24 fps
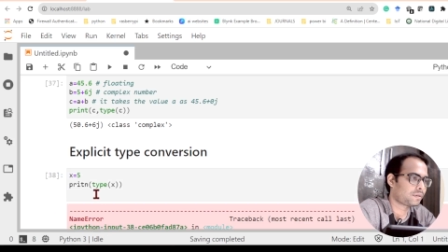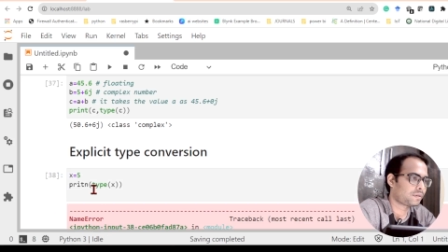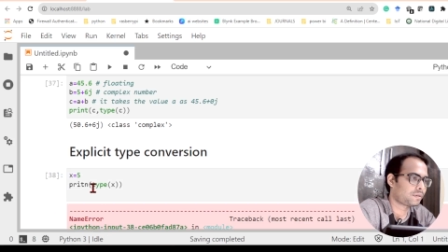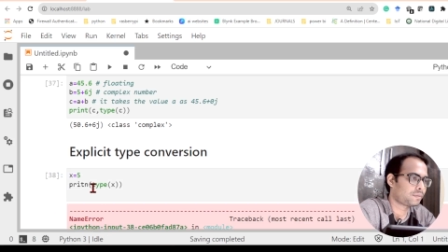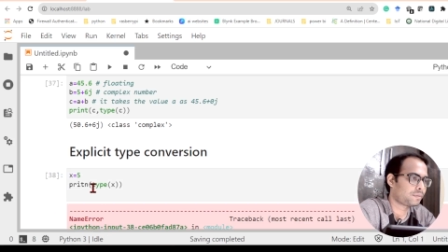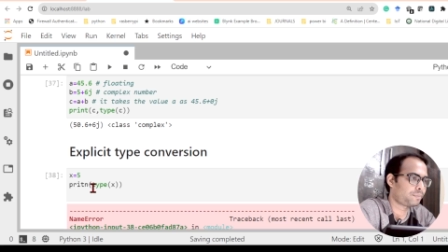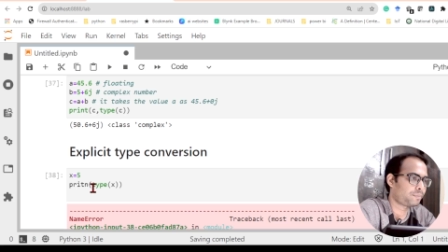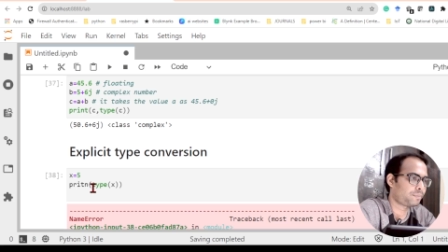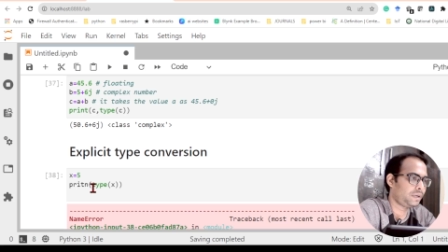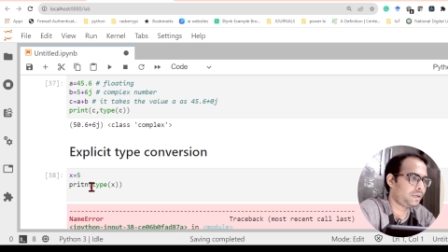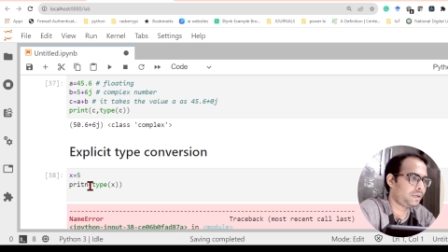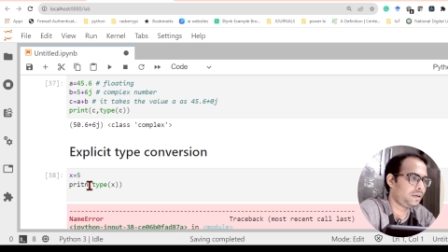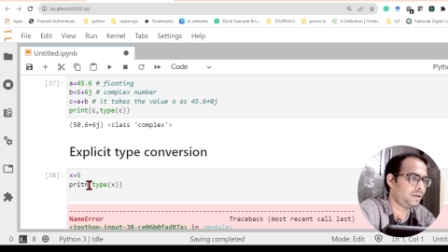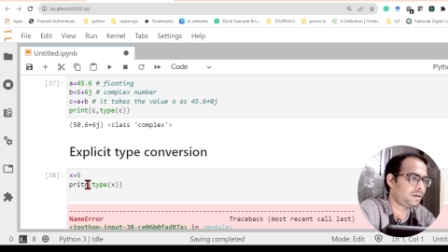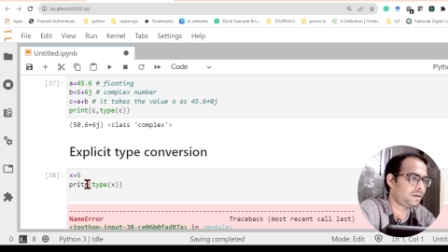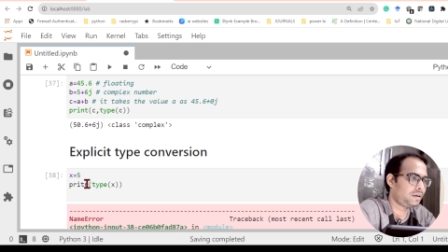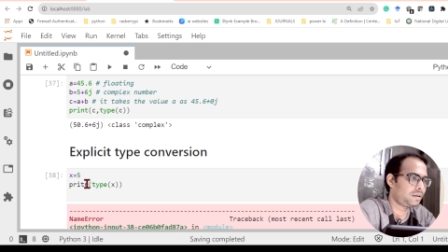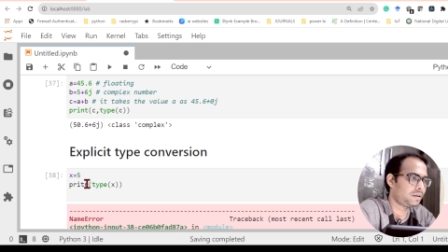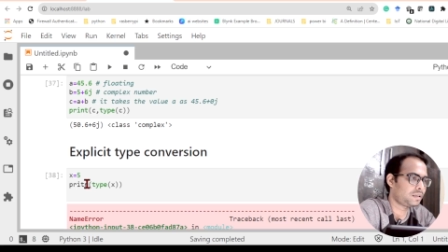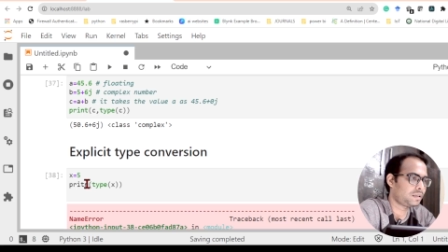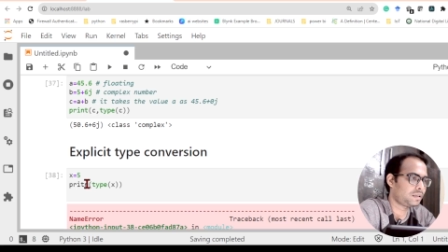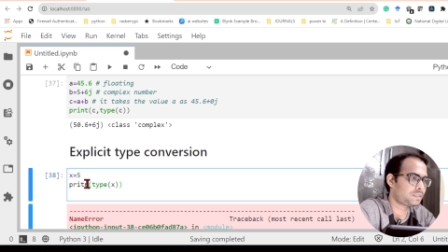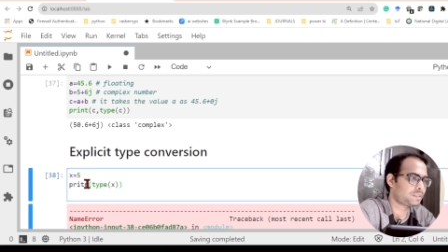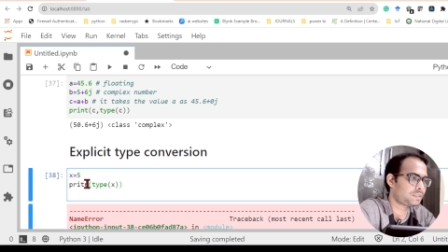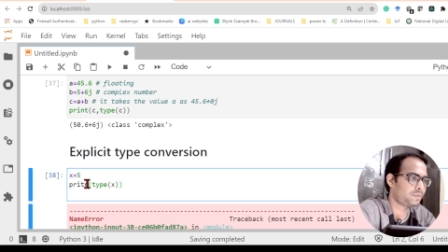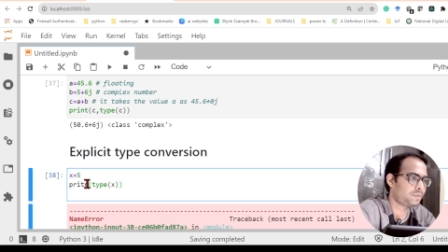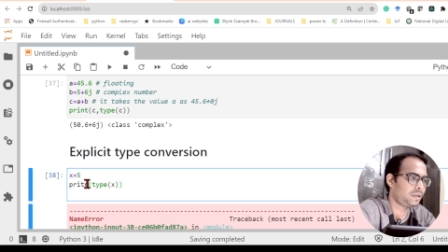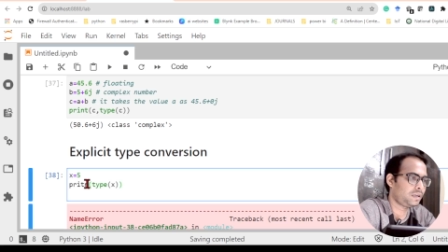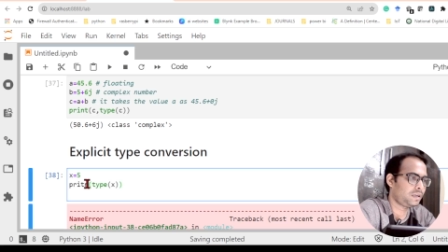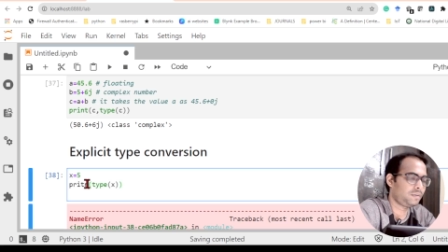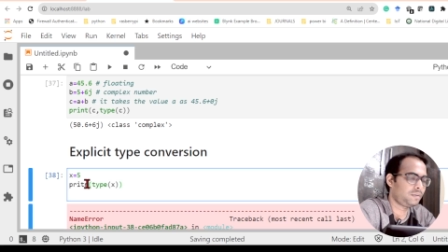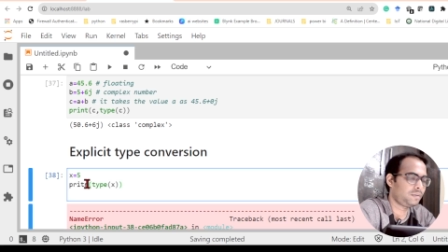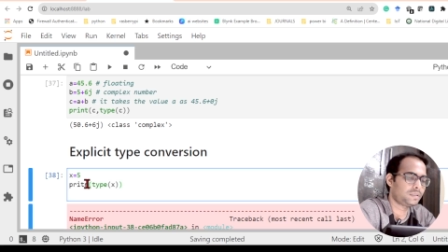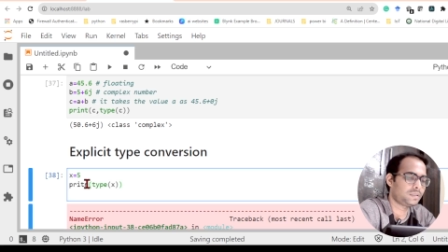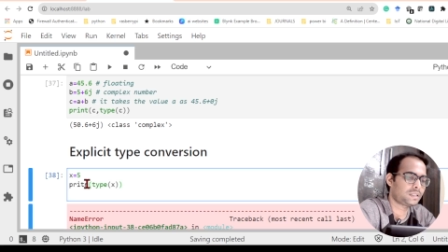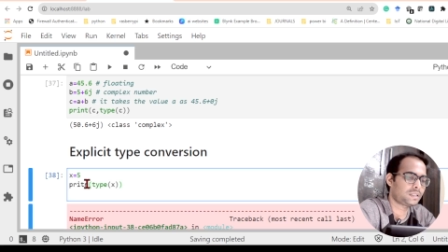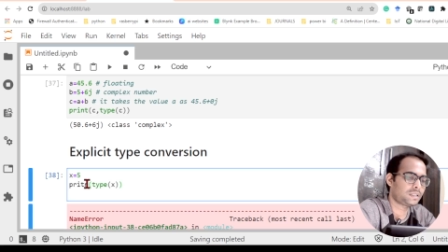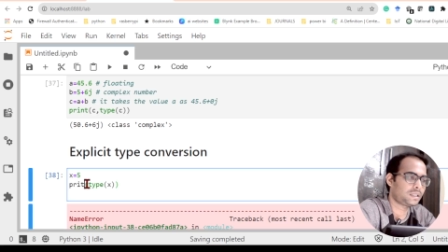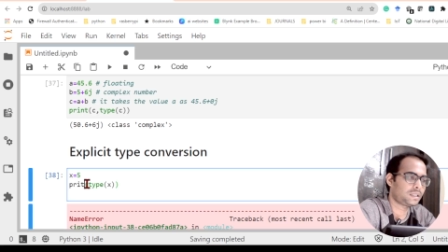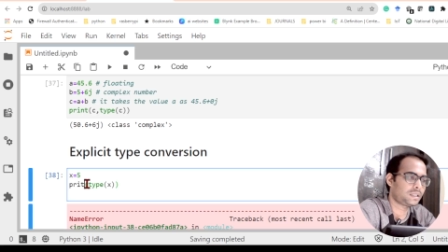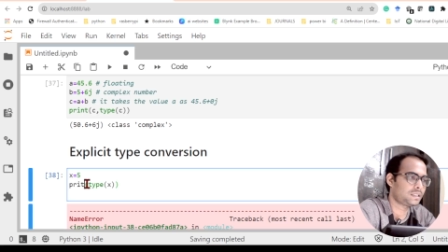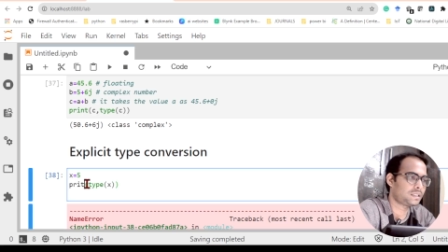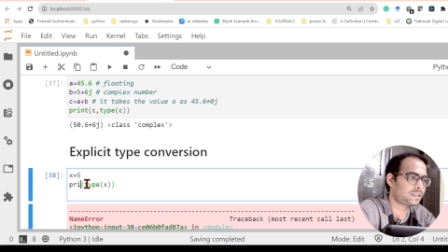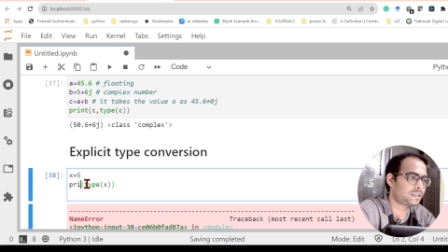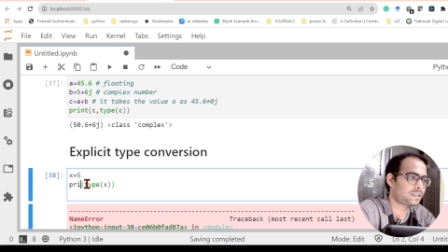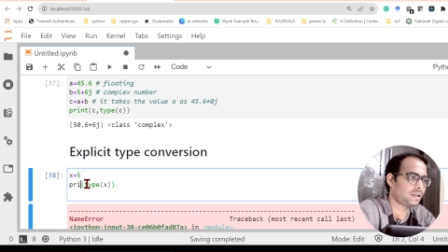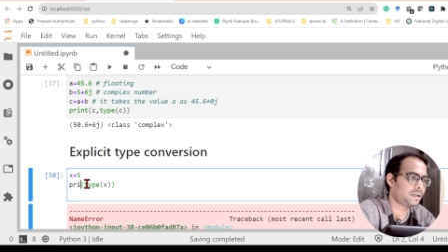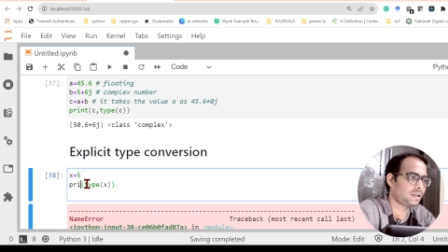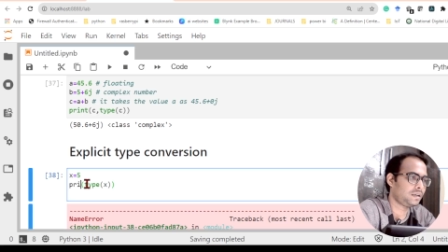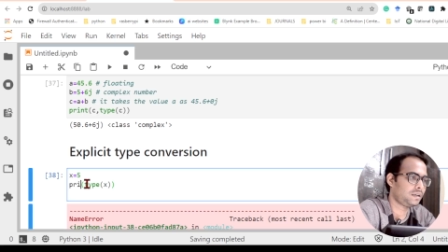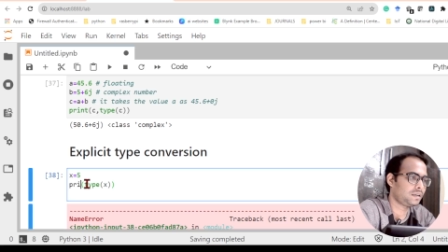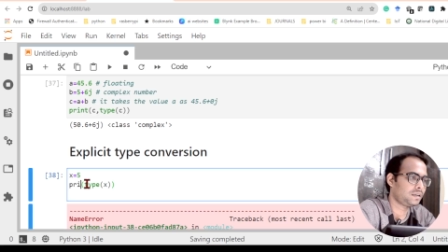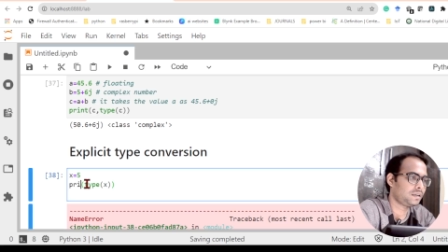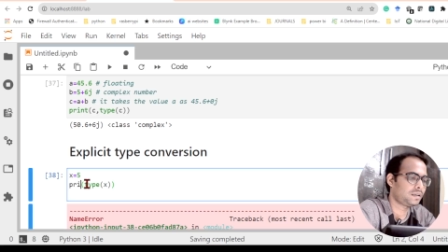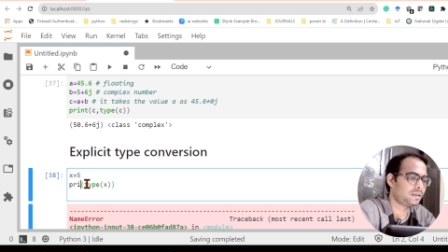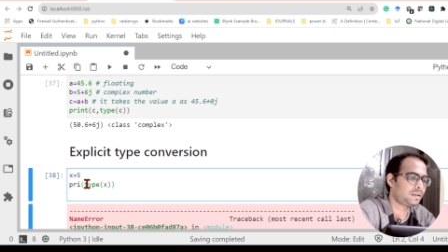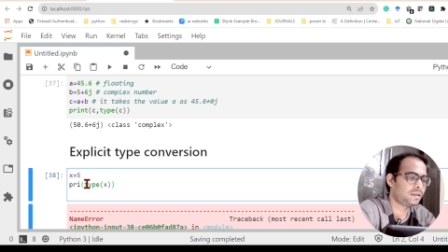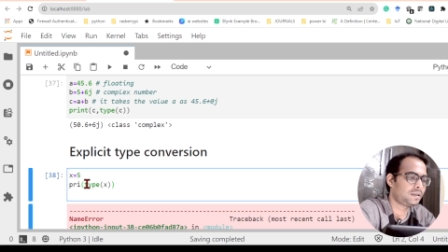So print spelling mistake is there.